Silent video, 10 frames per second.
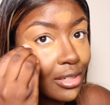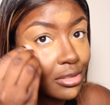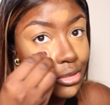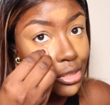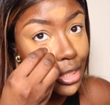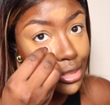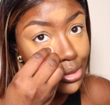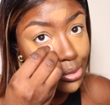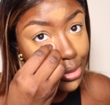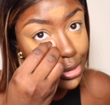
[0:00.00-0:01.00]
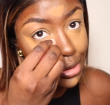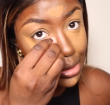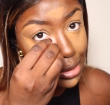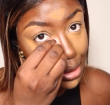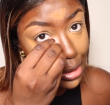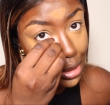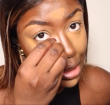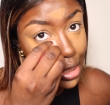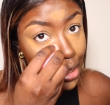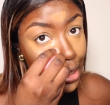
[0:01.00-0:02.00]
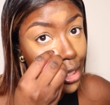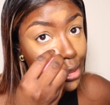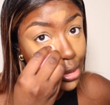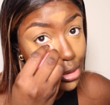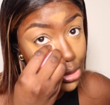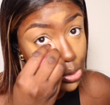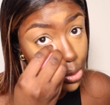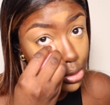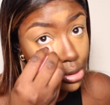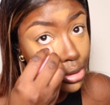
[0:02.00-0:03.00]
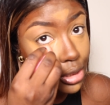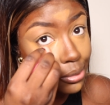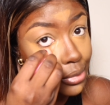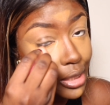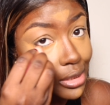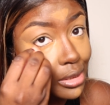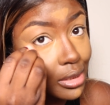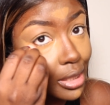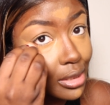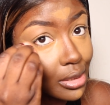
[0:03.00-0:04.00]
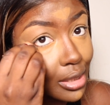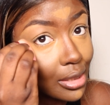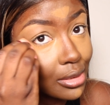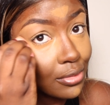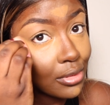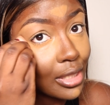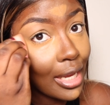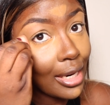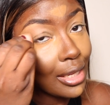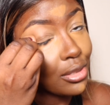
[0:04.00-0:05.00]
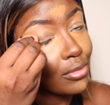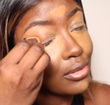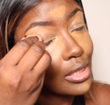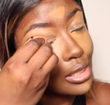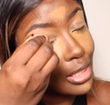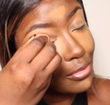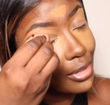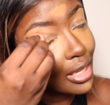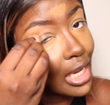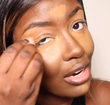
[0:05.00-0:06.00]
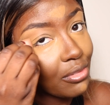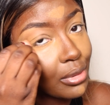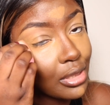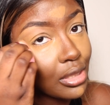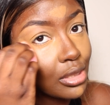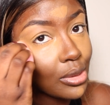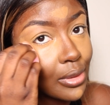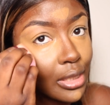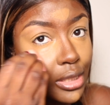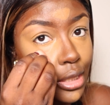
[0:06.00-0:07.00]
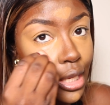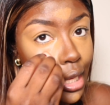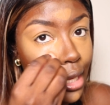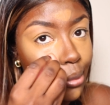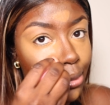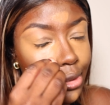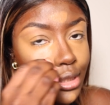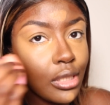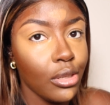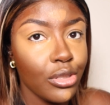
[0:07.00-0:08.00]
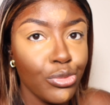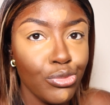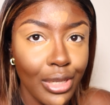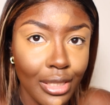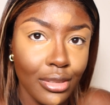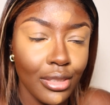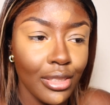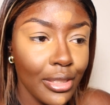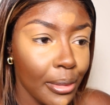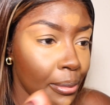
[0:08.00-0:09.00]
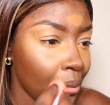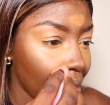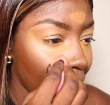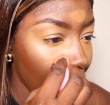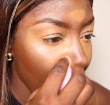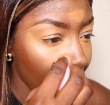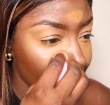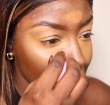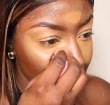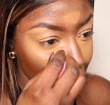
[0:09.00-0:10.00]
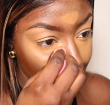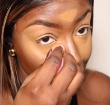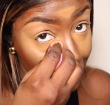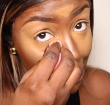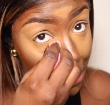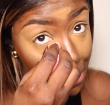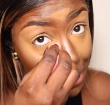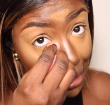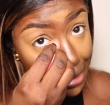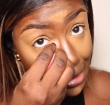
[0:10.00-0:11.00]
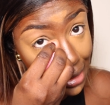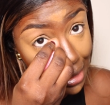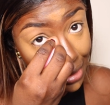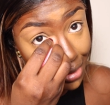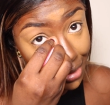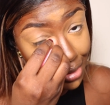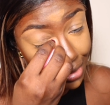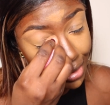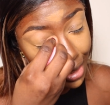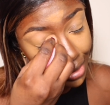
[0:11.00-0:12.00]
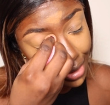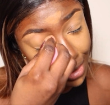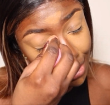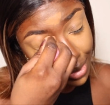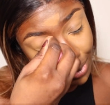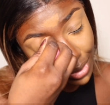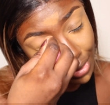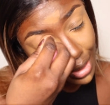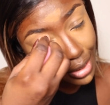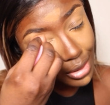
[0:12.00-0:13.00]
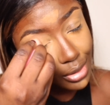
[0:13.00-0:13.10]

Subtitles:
did you guys do this? And it looks so good on them. That's even the highlight of everything. I feel like everybody's doing it because it looks really good on them. So we are really like stealing technically, but like